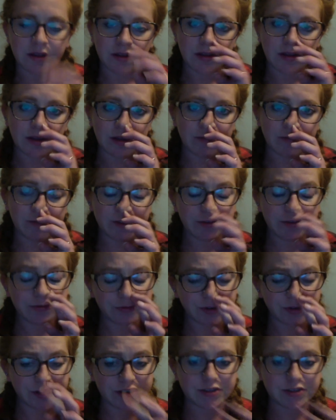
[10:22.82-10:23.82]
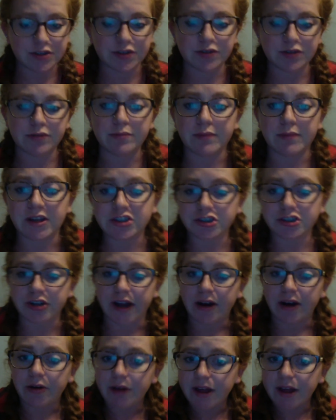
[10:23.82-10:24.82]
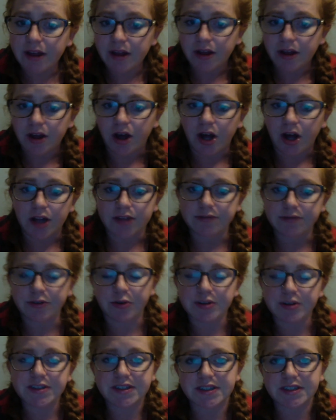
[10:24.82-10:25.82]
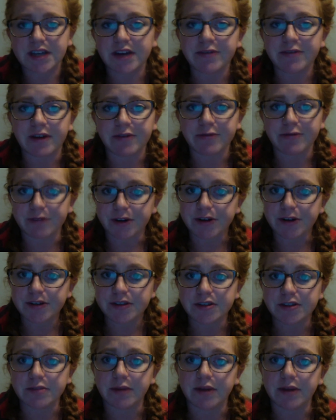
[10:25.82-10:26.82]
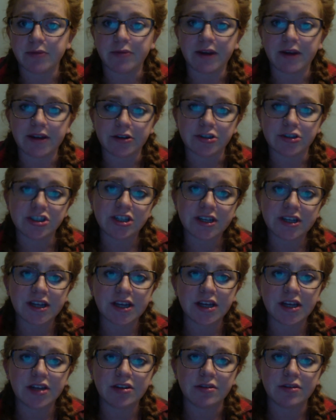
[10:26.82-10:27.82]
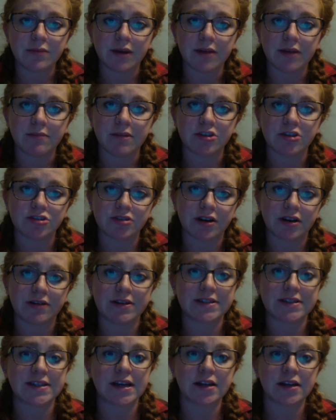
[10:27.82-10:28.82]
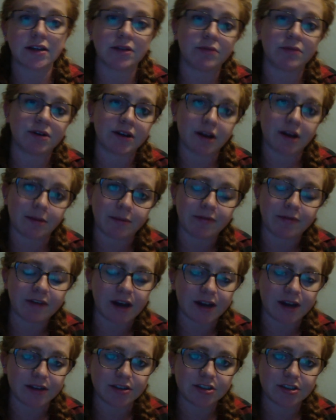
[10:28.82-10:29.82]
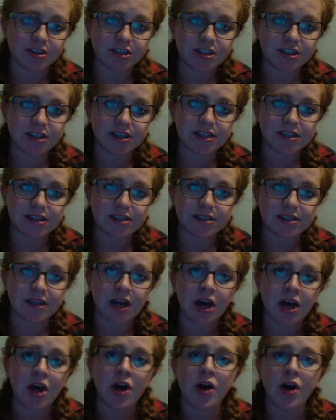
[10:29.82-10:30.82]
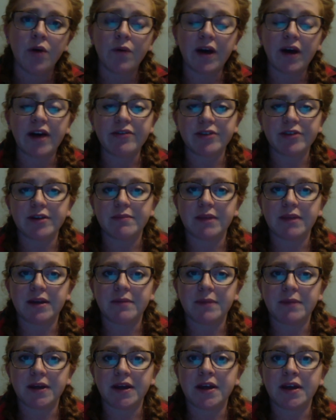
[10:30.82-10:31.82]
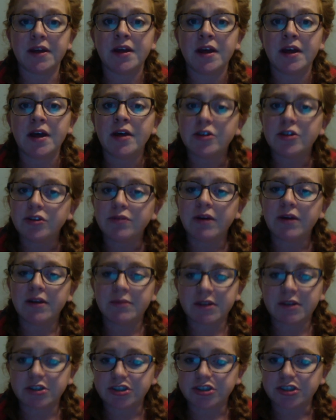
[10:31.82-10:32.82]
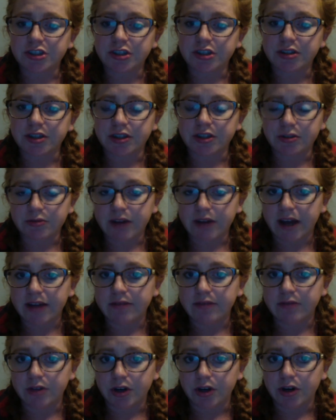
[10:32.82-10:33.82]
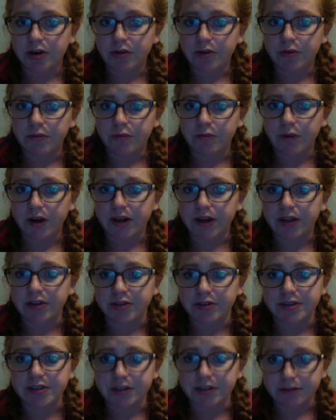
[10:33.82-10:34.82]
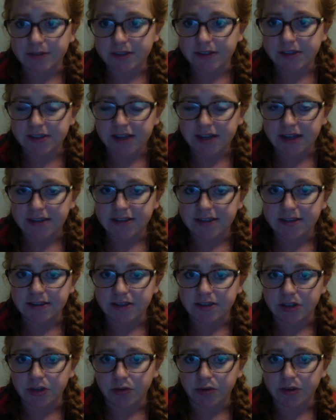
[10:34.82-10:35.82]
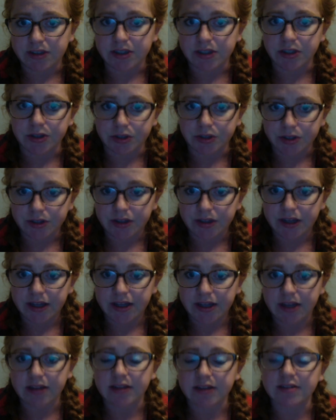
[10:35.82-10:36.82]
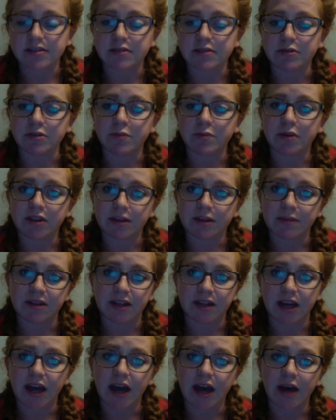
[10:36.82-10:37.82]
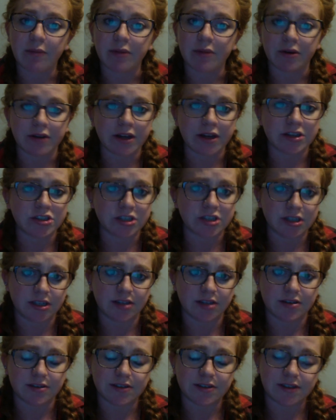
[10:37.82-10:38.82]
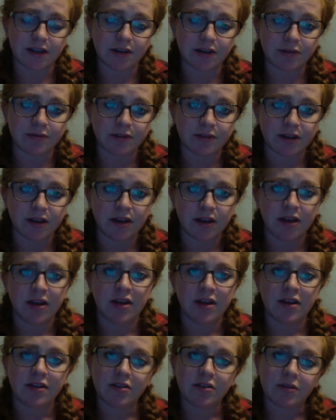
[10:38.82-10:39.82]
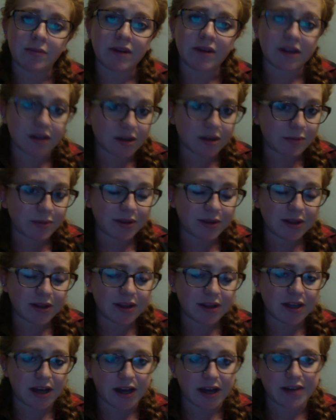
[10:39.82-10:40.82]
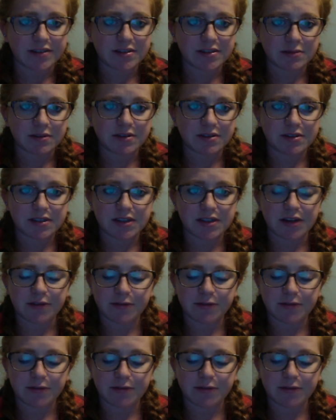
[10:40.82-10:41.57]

And feel free to measure out all of your stuff at first. You might weigh your chicken, you might measure out exactly 1 cup of cottage cheese, whatever it may be. You want to make sure that you kind of know what your serving sizes are going to look like, and then so when you put them in the app, you're not cheating yourself. You're being completely honest with yourself.